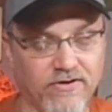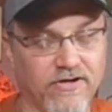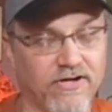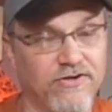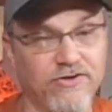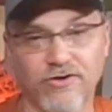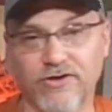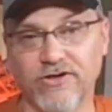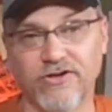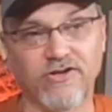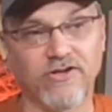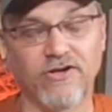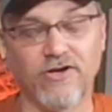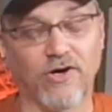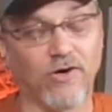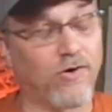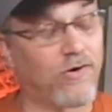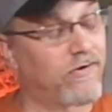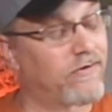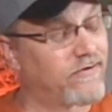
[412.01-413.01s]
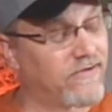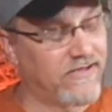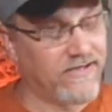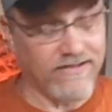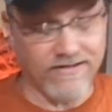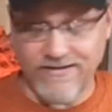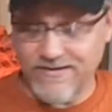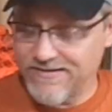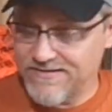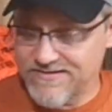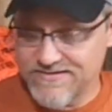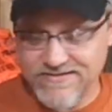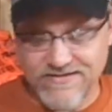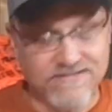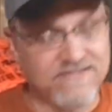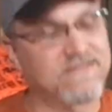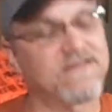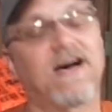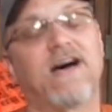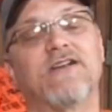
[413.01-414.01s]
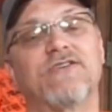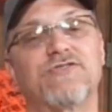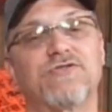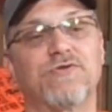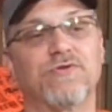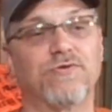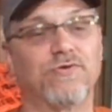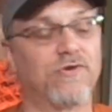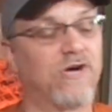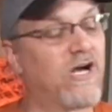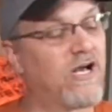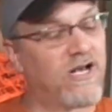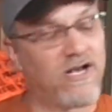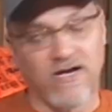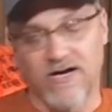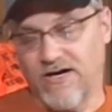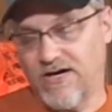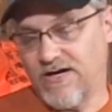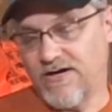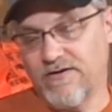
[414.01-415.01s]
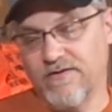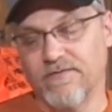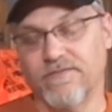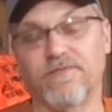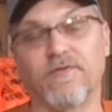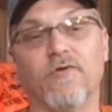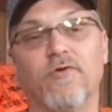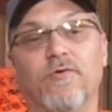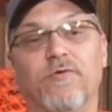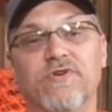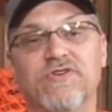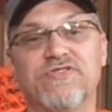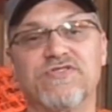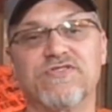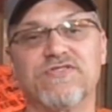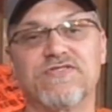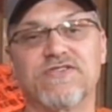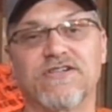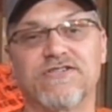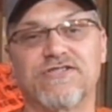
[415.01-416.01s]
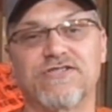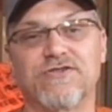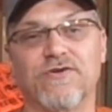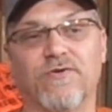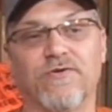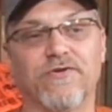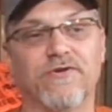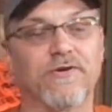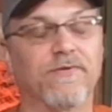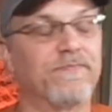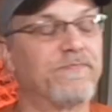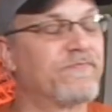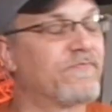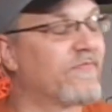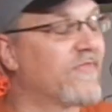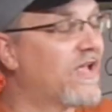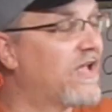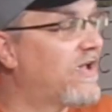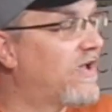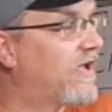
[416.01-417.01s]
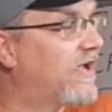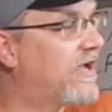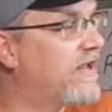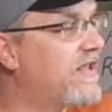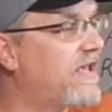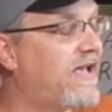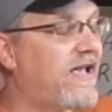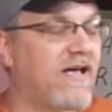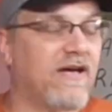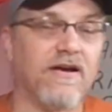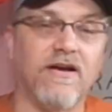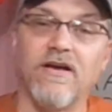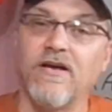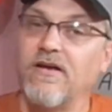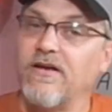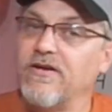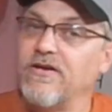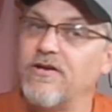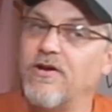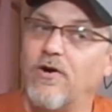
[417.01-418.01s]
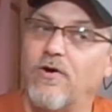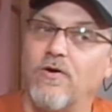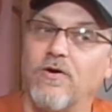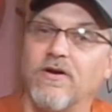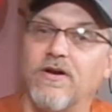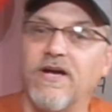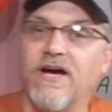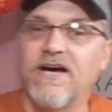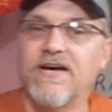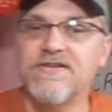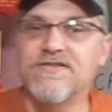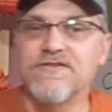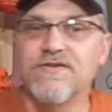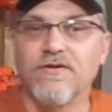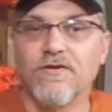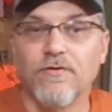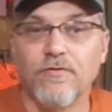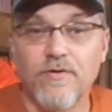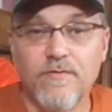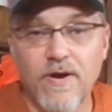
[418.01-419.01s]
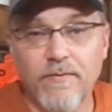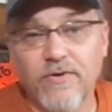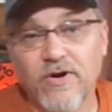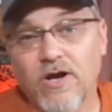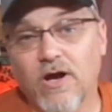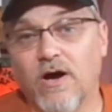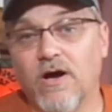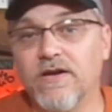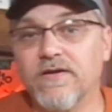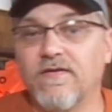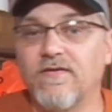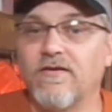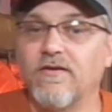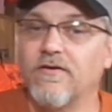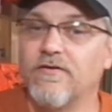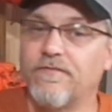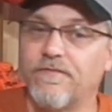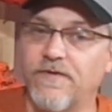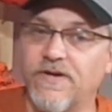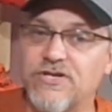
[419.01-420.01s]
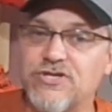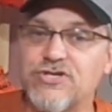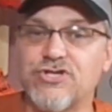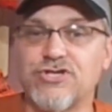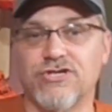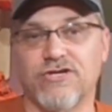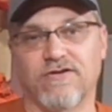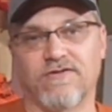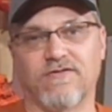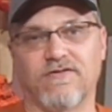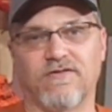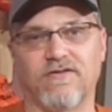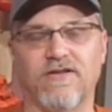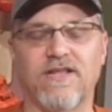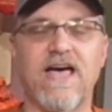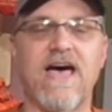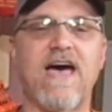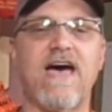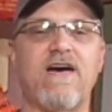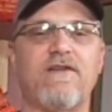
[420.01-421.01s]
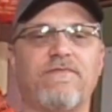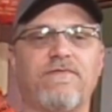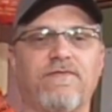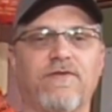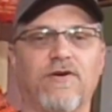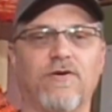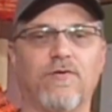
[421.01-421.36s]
and you're good to go. It's not true for the reasons I showed you. And hey, you know, guys, remember to hunt, fish, laugh,